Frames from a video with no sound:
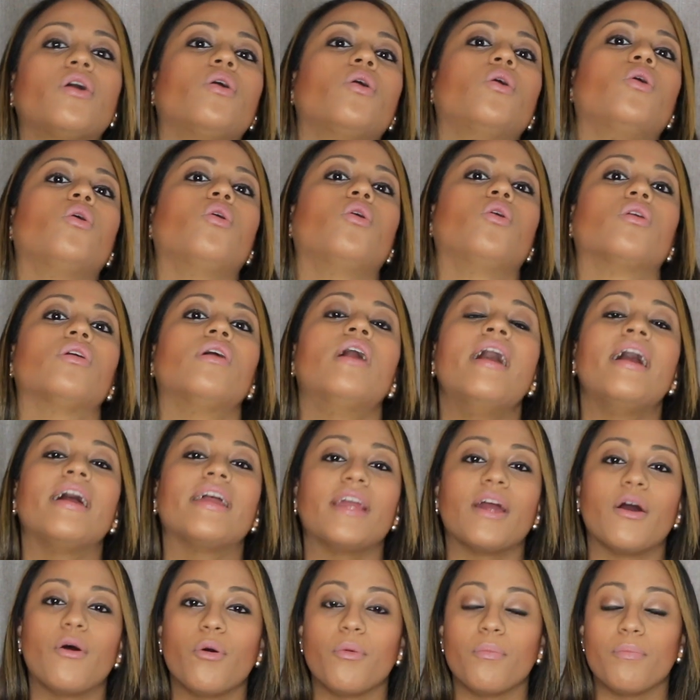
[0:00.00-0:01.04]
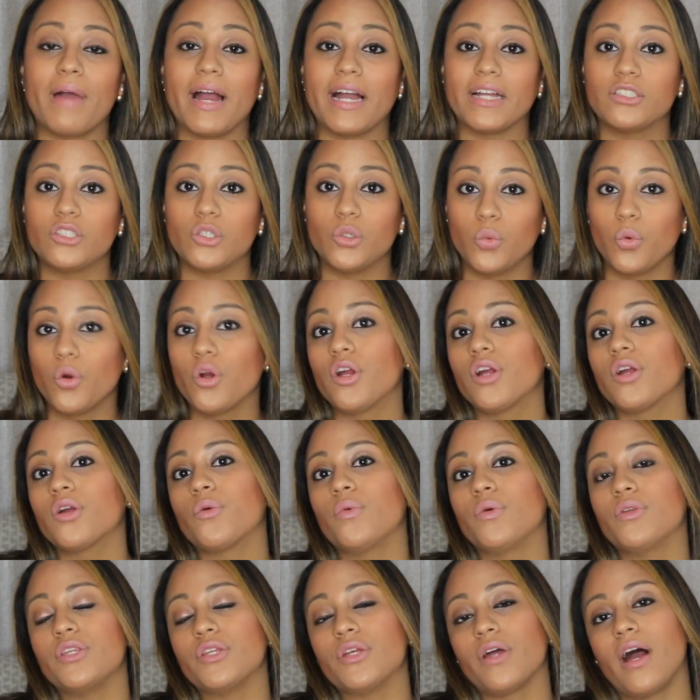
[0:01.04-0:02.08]
whole going back to
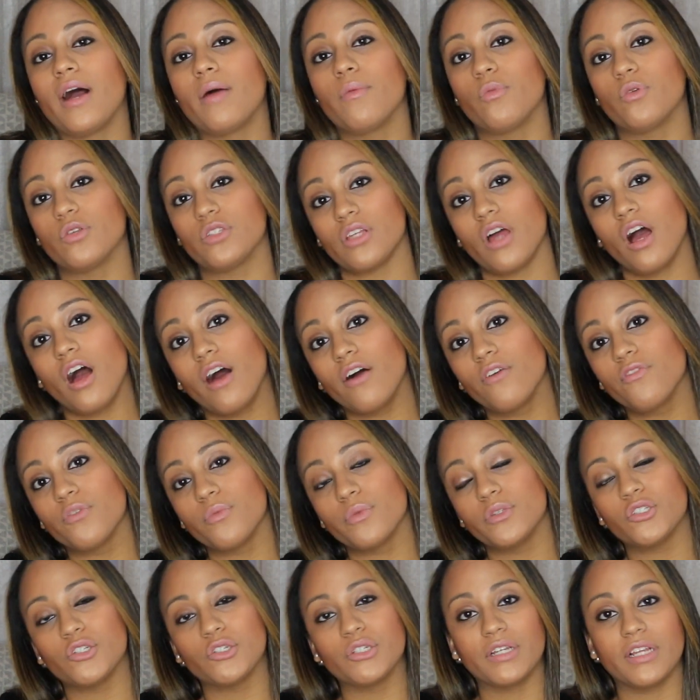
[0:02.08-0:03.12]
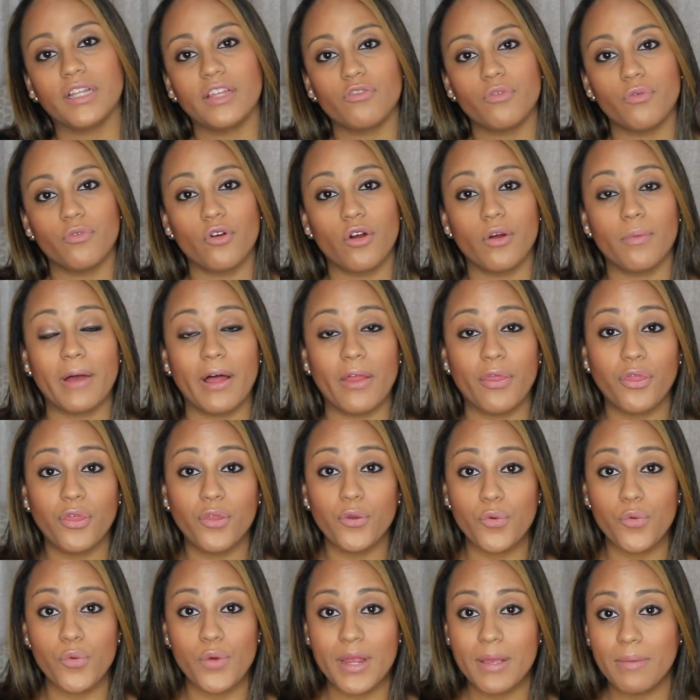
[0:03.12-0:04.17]
work when I was off from maternity leave for about
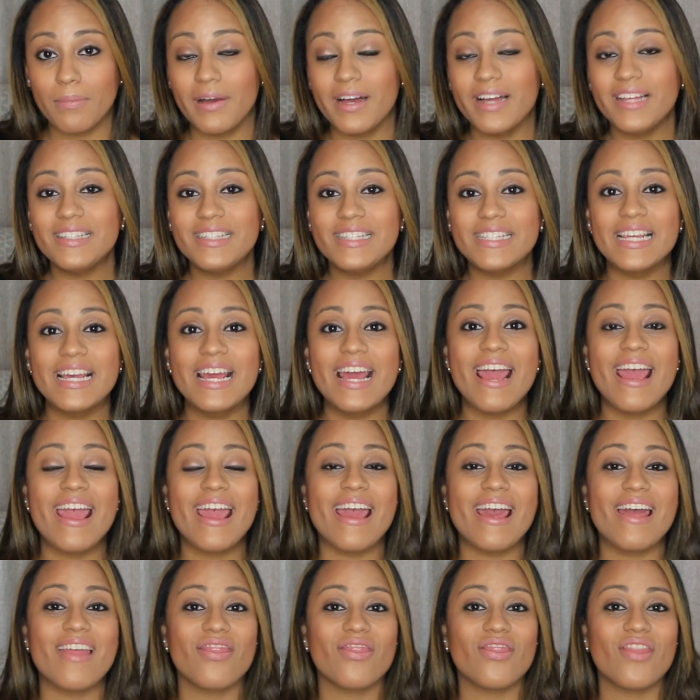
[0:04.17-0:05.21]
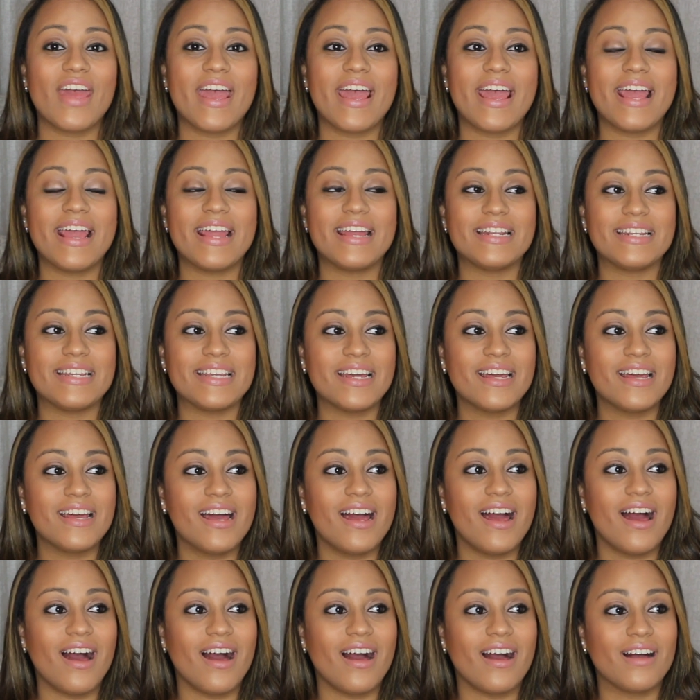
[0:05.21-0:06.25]
3 months, and then
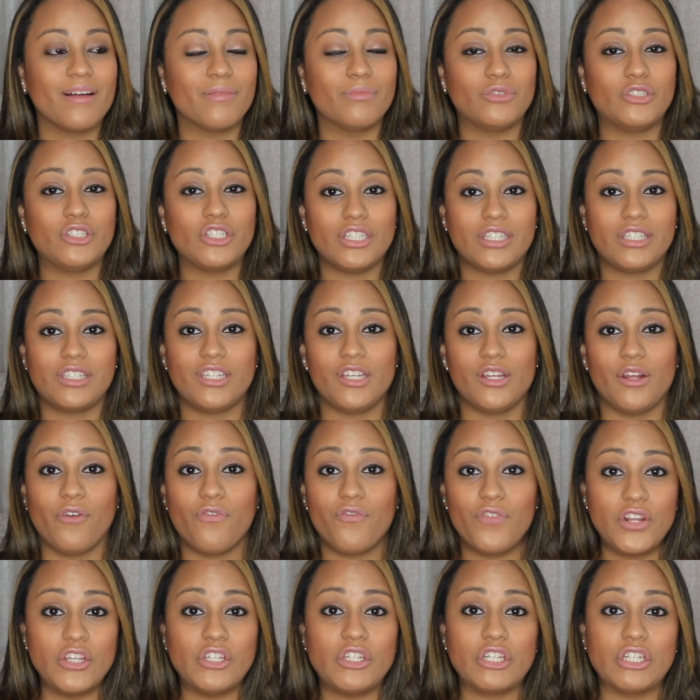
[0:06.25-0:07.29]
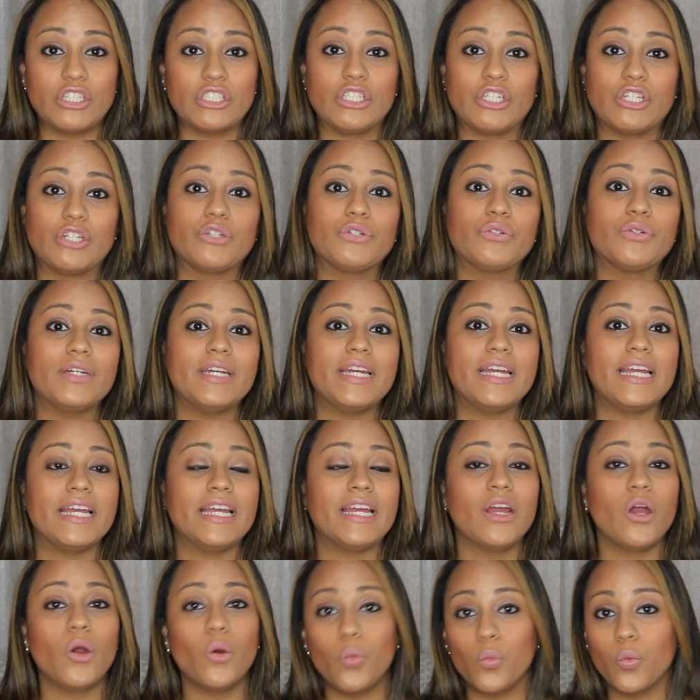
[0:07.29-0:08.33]
just, you know, finishing a
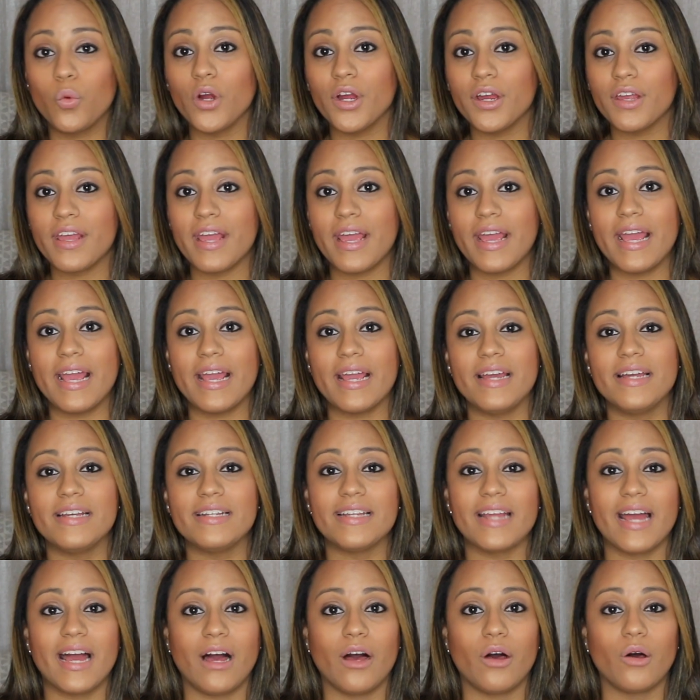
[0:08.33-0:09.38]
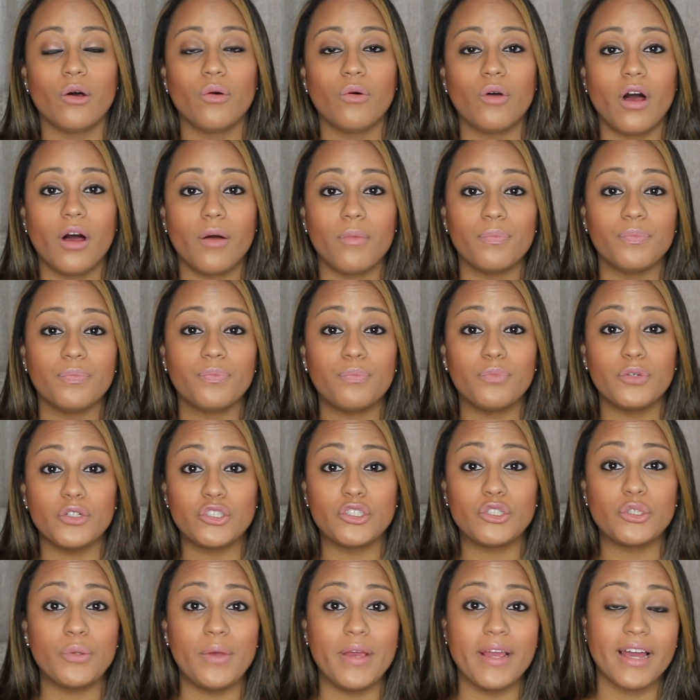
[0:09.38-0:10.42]
degree, working, and now
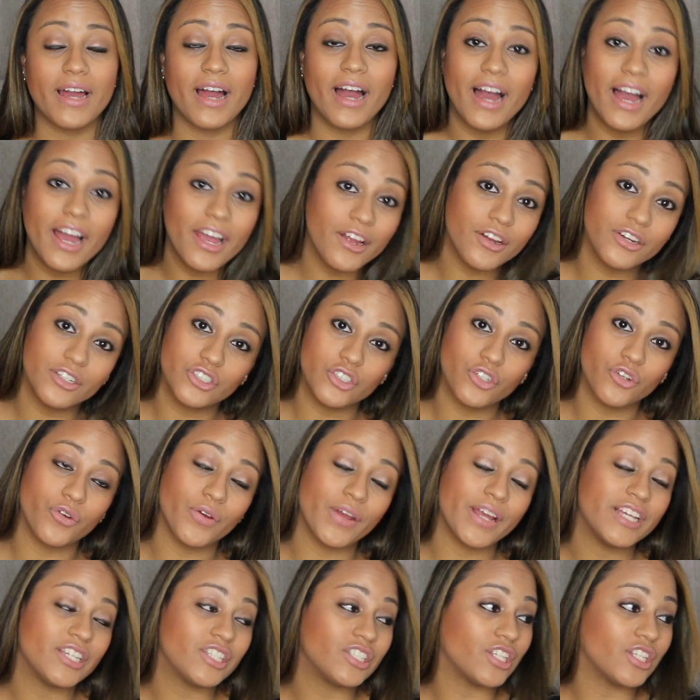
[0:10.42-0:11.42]
pursuing a higher degree.